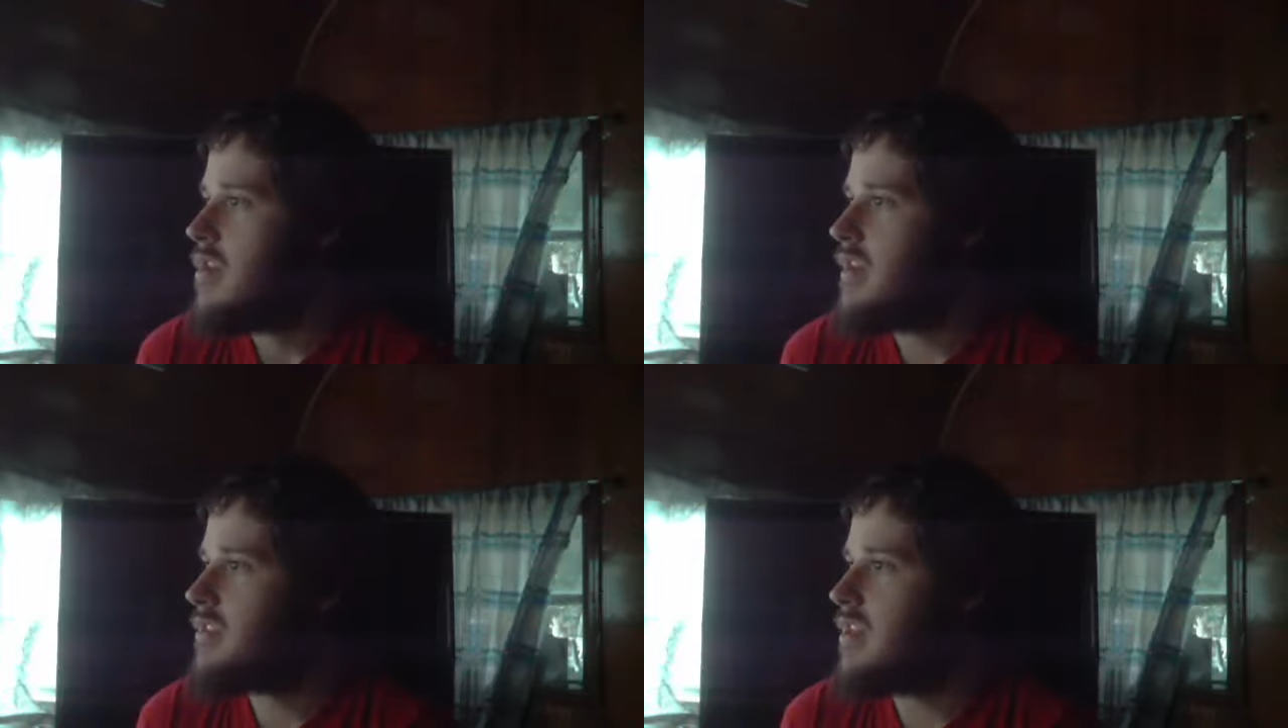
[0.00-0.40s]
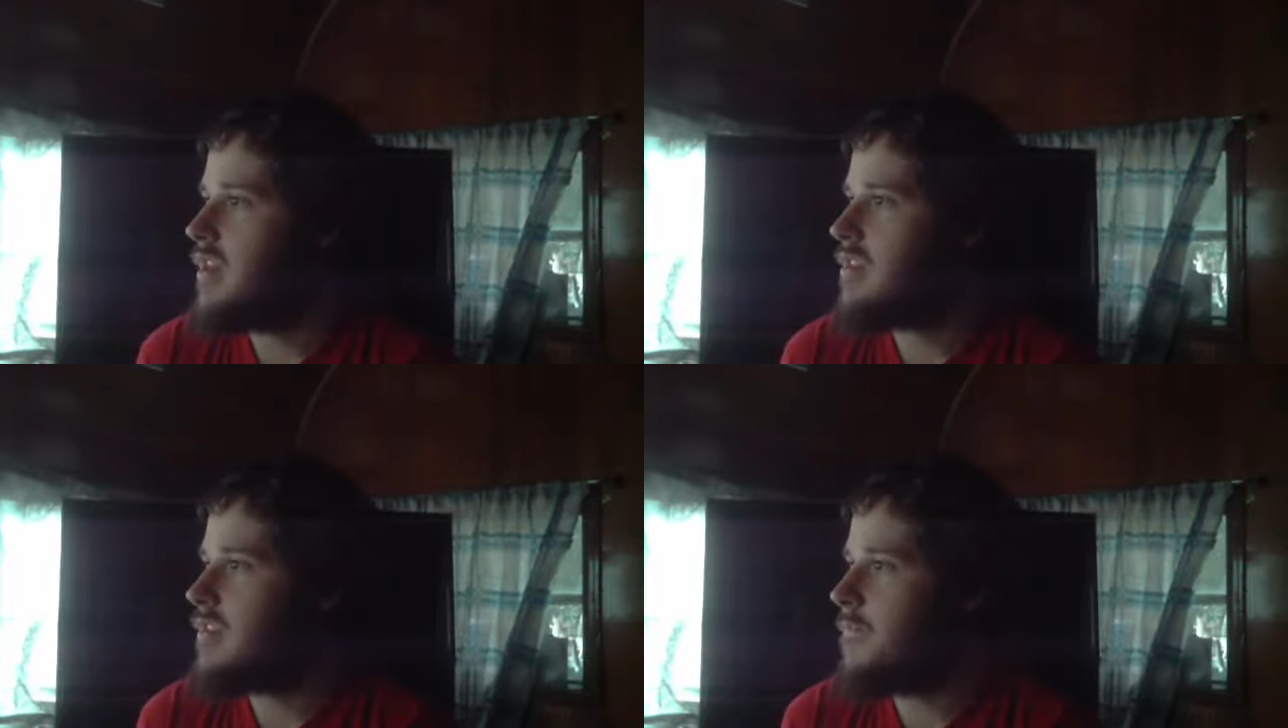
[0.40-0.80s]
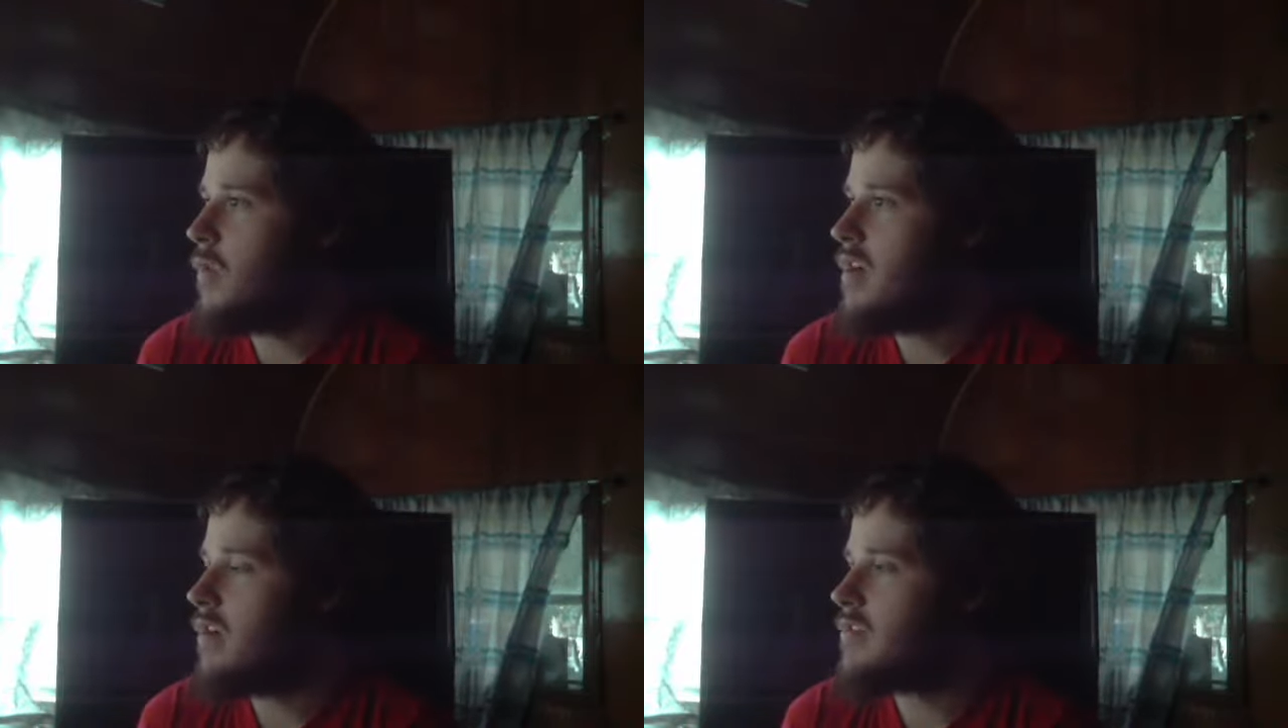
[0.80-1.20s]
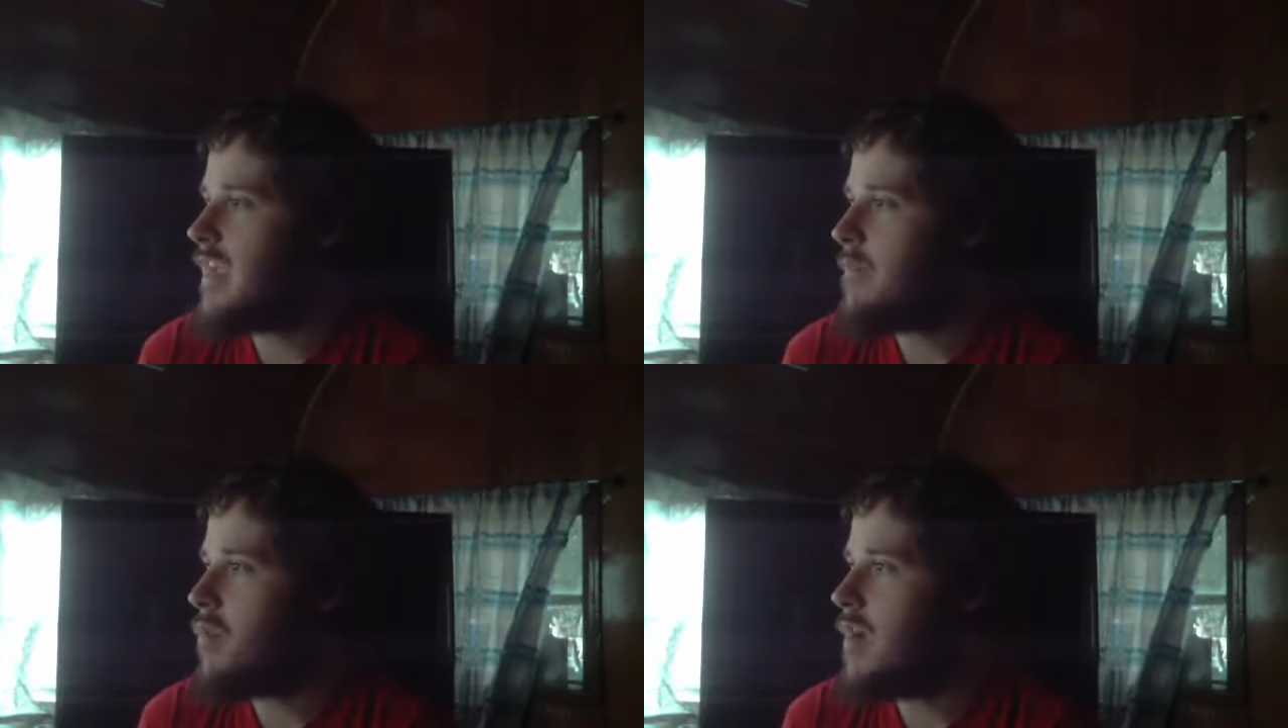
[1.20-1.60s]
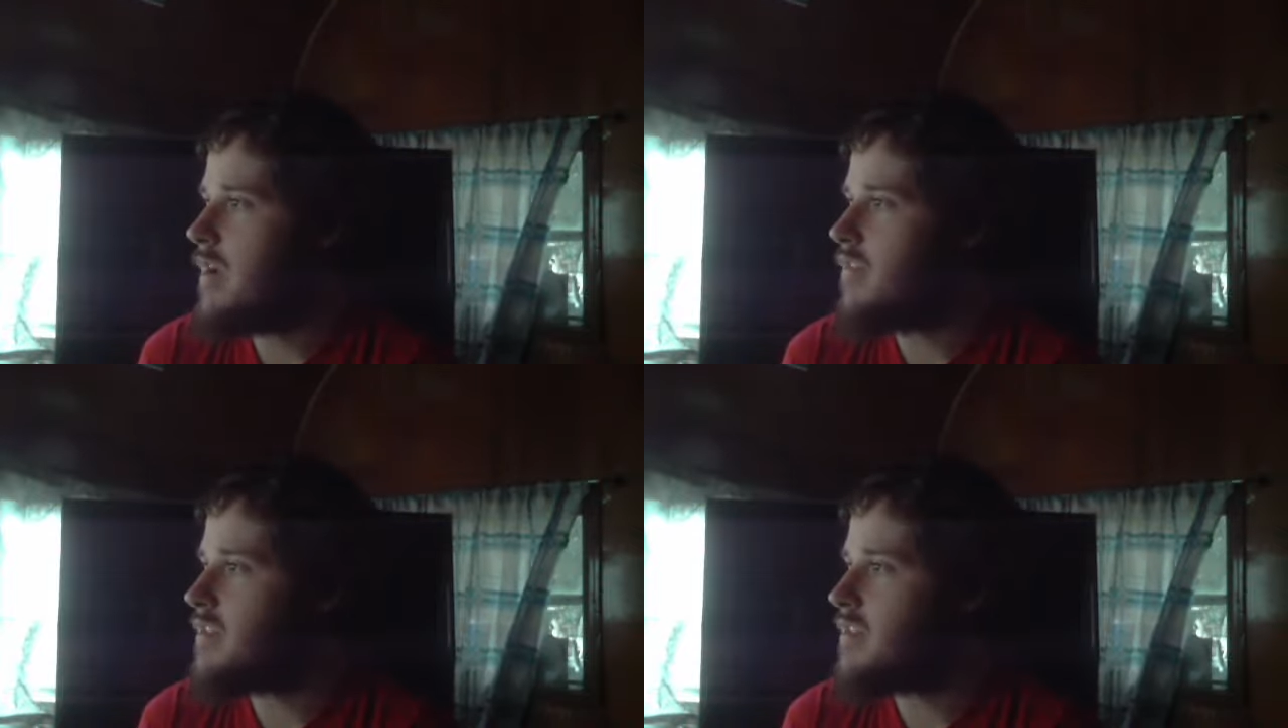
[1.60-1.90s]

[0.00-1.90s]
It is thought that the 40 Hz gamma wave